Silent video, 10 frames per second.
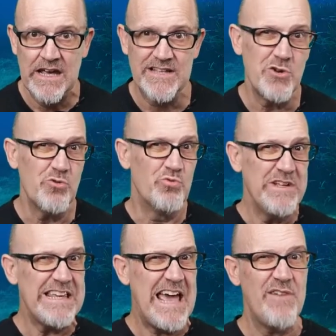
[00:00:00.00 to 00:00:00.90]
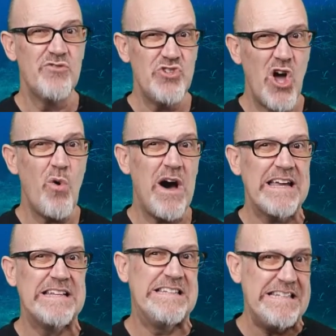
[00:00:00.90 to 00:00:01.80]
And so really have no
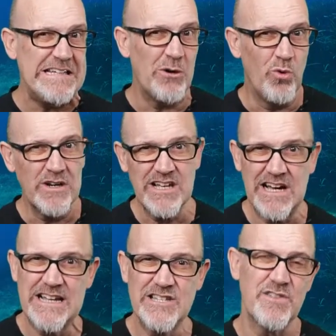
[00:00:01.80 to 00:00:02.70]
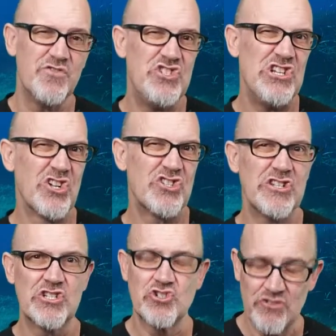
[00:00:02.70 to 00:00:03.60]
idea what kinds of
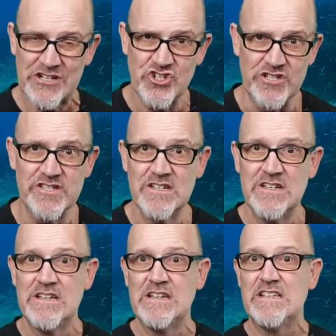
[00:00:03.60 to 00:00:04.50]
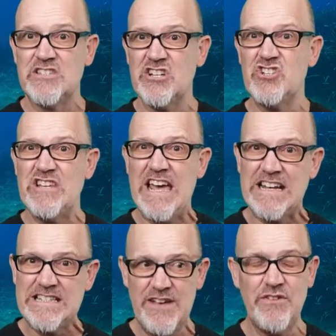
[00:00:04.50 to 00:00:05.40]
geologic structures such
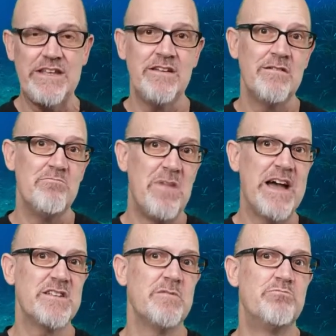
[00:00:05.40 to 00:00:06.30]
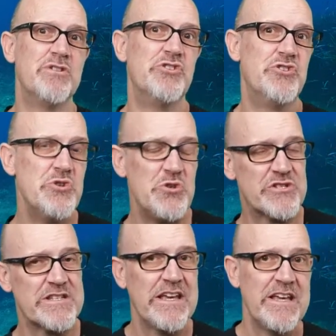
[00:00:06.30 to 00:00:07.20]
activity might
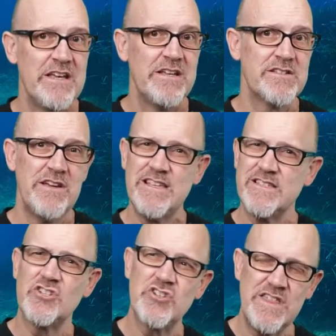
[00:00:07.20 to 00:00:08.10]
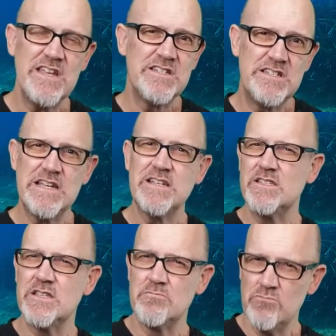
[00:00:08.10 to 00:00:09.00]
produce. So as such, I think
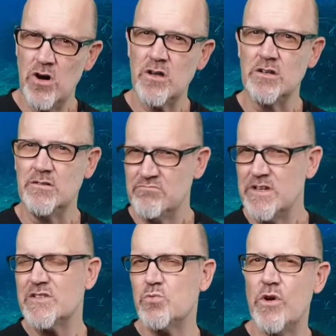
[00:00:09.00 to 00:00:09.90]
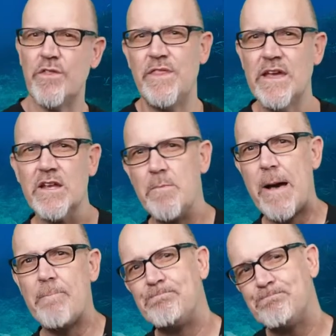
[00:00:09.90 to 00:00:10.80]
Dickens's model, it's worth thinking
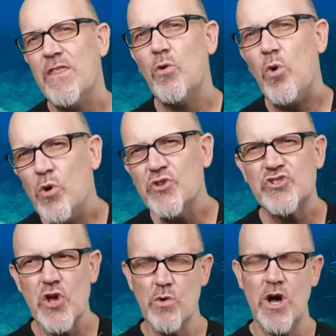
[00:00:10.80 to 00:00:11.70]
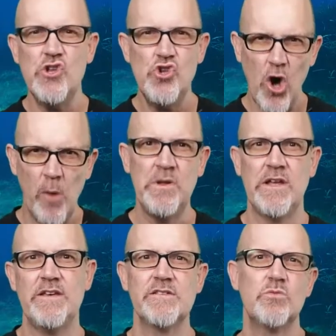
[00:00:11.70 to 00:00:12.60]
about. There are also
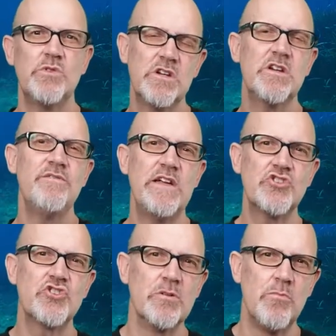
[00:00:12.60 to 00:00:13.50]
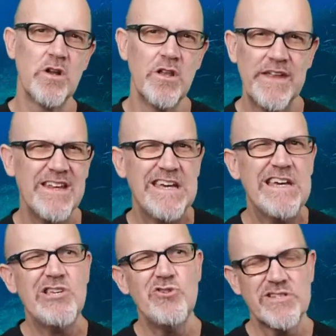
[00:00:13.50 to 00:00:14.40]
anomalies with the conventional model that
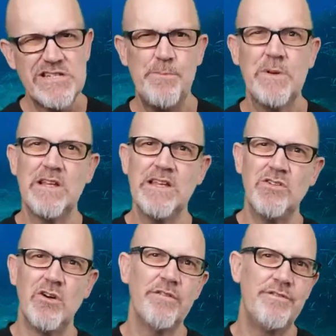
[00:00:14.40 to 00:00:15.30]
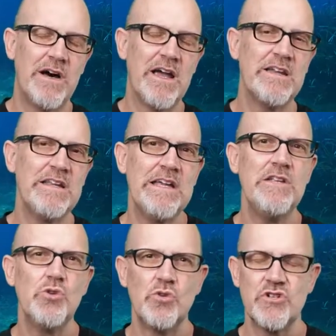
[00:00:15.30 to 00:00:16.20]
you'll typically not find
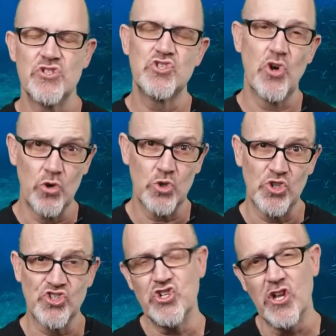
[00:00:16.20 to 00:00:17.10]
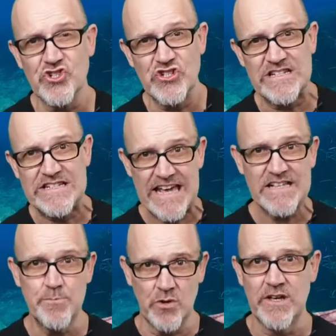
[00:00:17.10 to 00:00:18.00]
in your historical geology
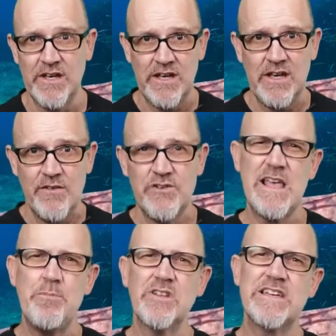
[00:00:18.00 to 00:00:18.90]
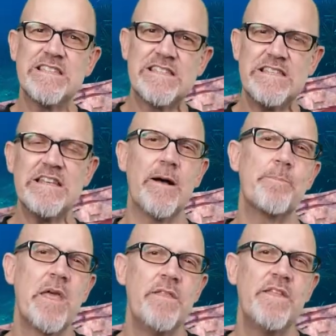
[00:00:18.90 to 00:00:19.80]
textbook. For example, consider
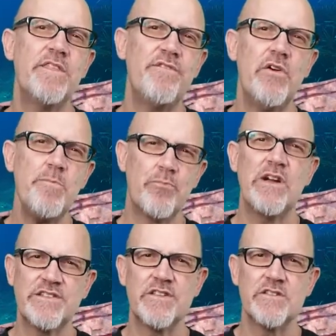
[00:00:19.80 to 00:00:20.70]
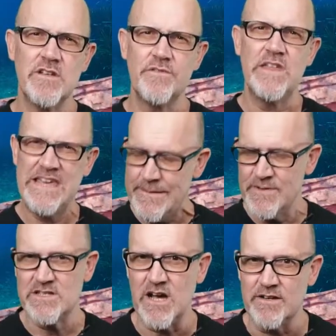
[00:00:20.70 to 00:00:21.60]
that the very presence of the
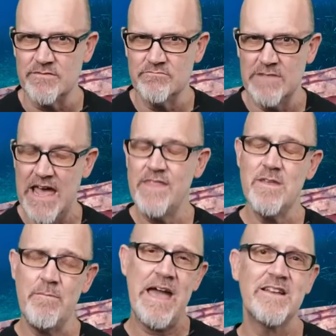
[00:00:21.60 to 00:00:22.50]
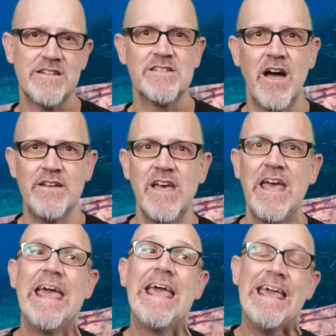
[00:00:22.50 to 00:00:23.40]
hematite and the magnetite
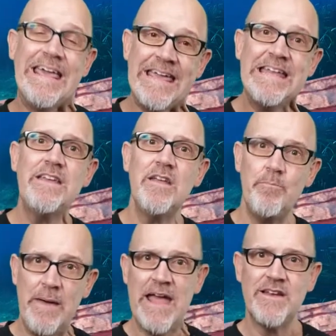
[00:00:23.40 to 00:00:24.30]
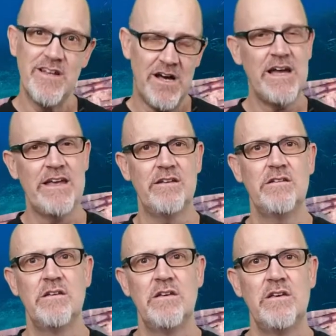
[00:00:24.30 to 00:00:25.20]
in banded
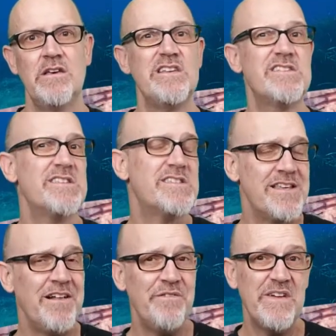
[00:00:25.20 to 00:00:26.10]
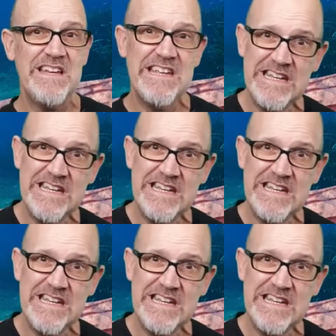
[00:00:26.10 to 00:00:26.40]
iron is itself an